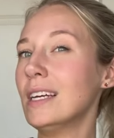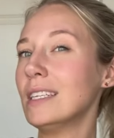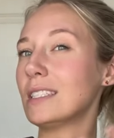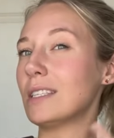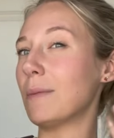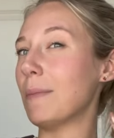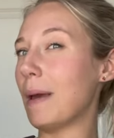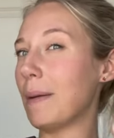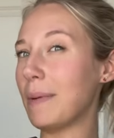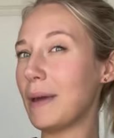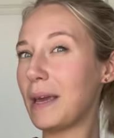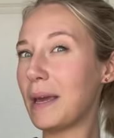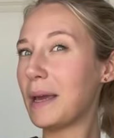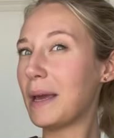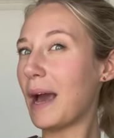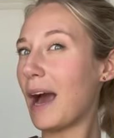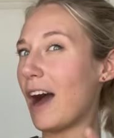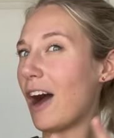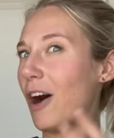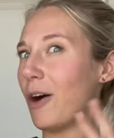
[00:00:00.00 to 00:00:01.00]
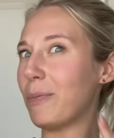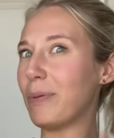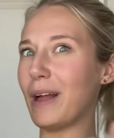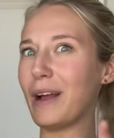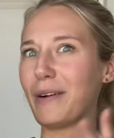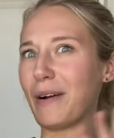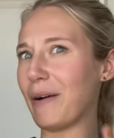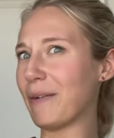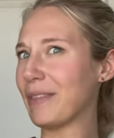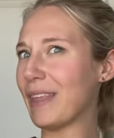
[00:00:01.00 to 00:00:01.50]
So maybe I'll play
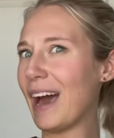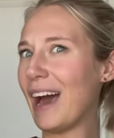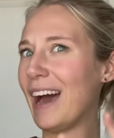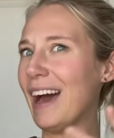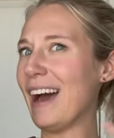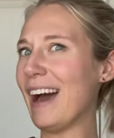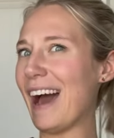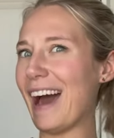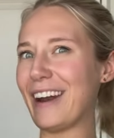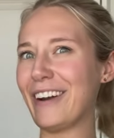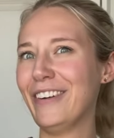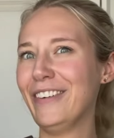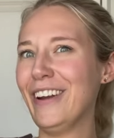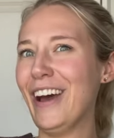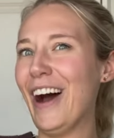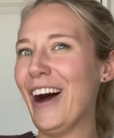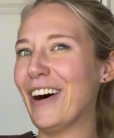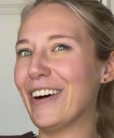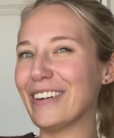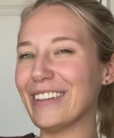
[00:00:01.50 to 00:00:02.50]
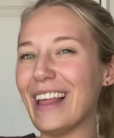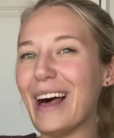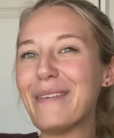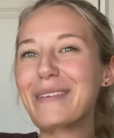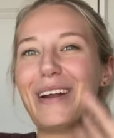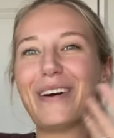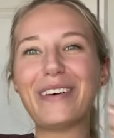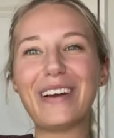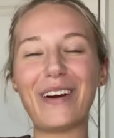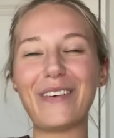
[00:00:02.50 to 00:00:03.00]
around with that. I don't know. Let me
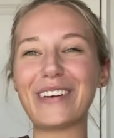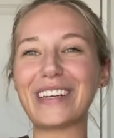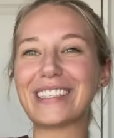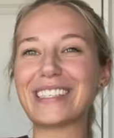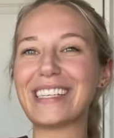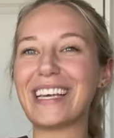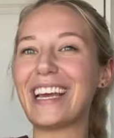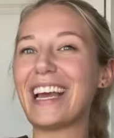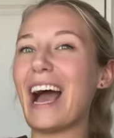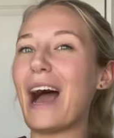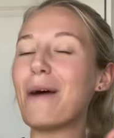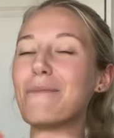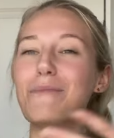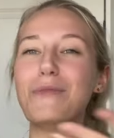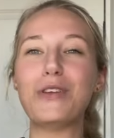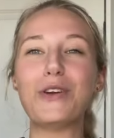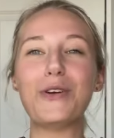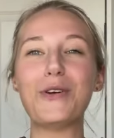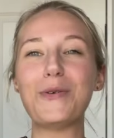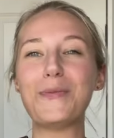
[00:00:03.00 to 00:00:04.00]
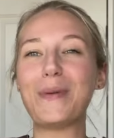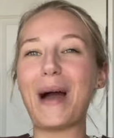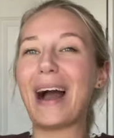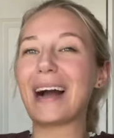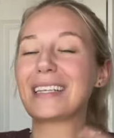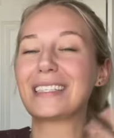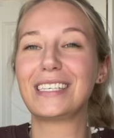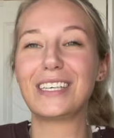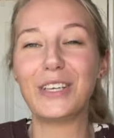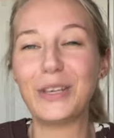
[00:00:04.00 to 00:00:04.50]
know what y'all want to see. I'm new
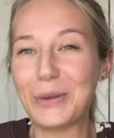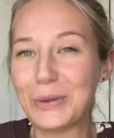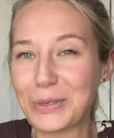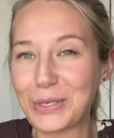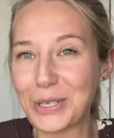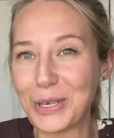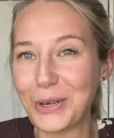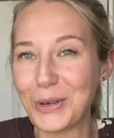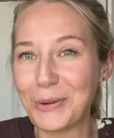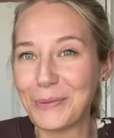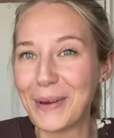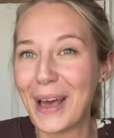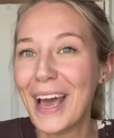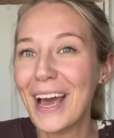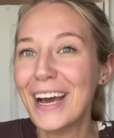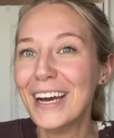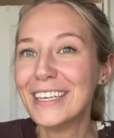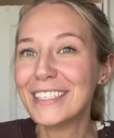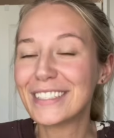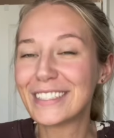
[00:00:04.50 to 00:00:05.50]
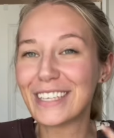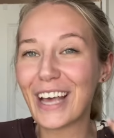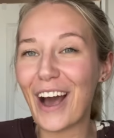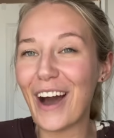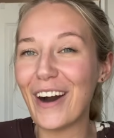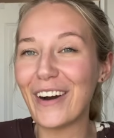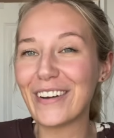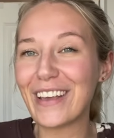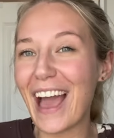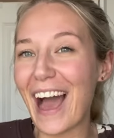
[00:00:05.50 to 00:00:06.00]
back to YouTube.
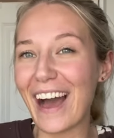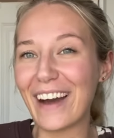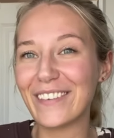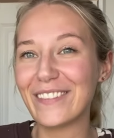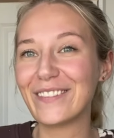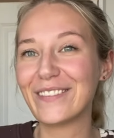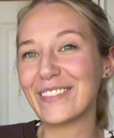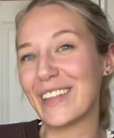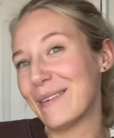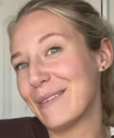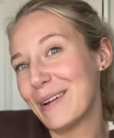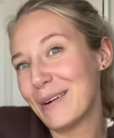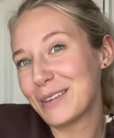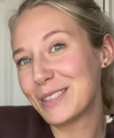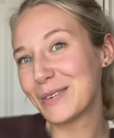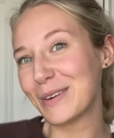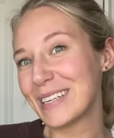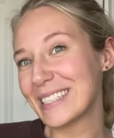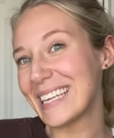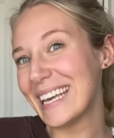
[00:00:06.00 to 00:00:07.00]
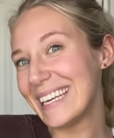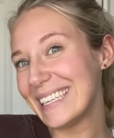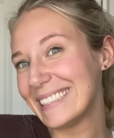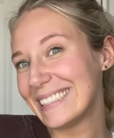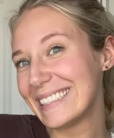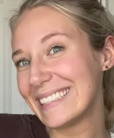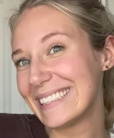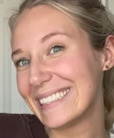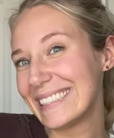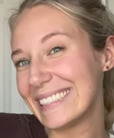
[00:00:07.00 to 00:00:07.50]
So yeah, let me know what you want to
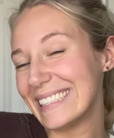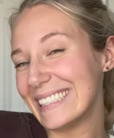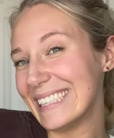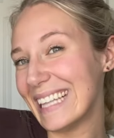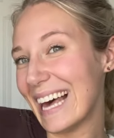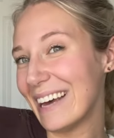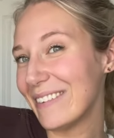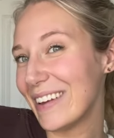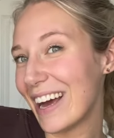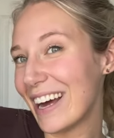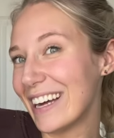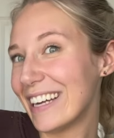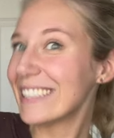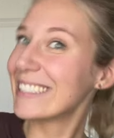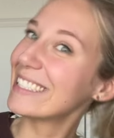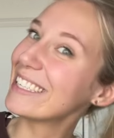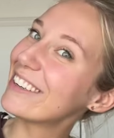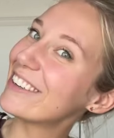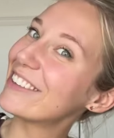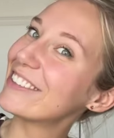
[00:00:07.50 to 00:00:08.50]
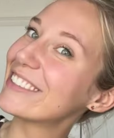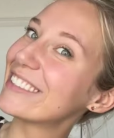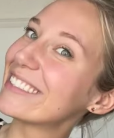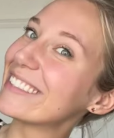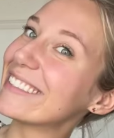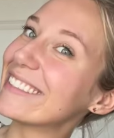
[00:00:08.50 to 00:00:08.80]
see. Love y'all. Toodles.